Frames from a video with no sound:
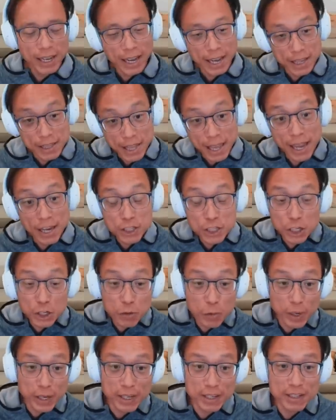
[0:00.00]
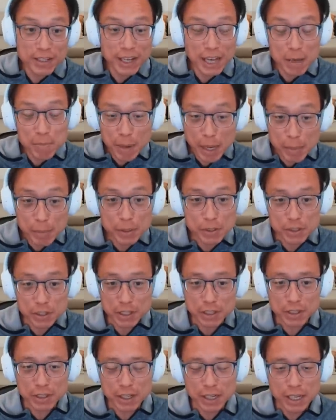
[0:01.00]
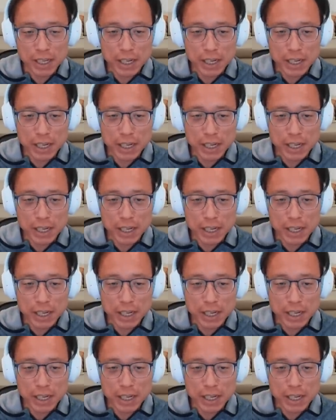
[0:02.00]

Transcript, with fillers: And they actually created a baby seat.